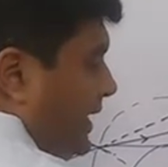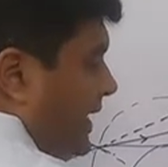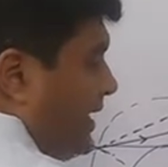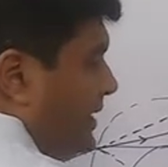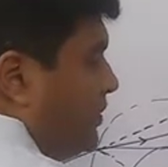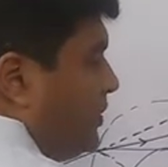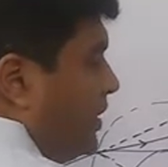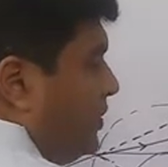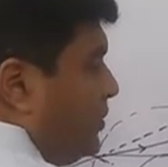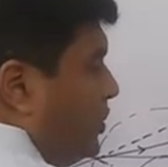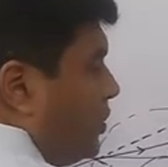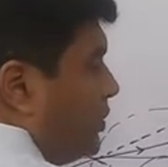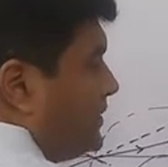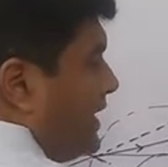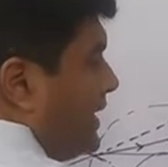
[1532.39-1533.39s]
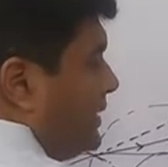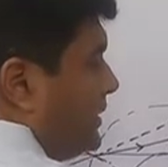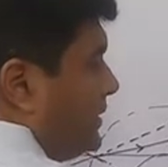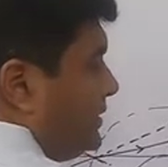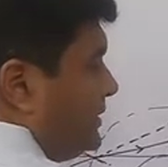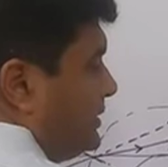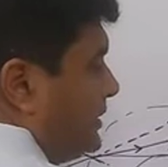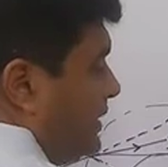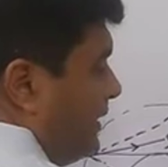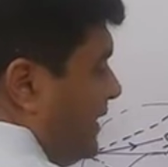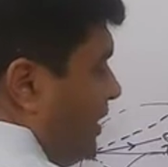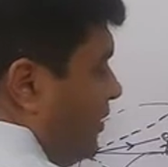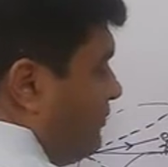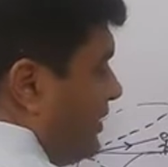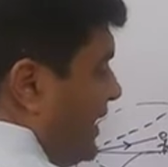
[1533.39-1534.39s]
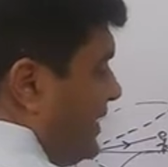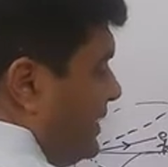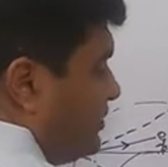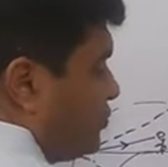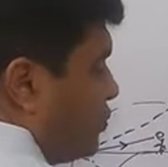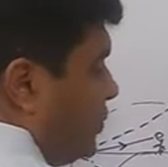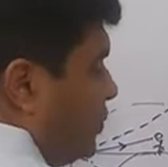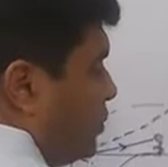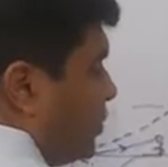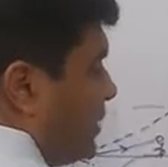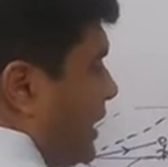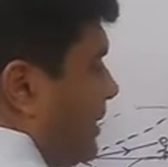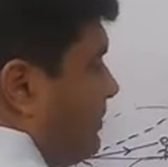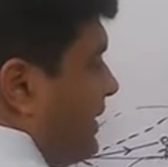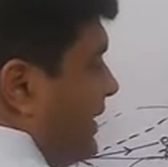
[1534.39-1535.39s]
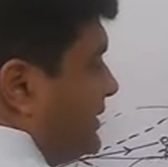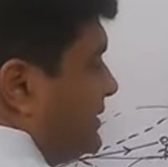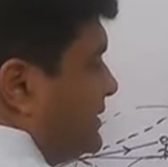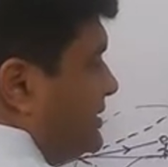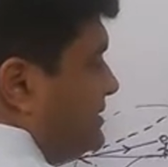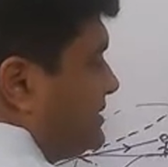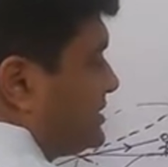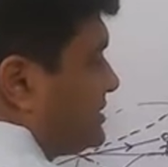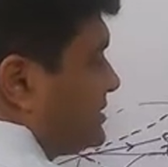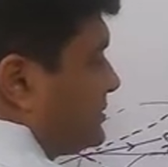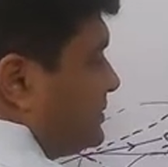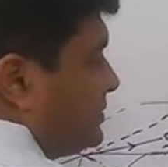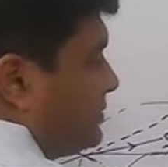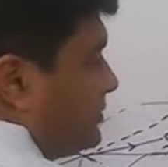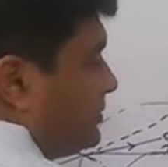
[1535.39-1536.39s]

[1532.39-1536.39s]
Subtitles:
and you have know that the ray of light is going to come like this.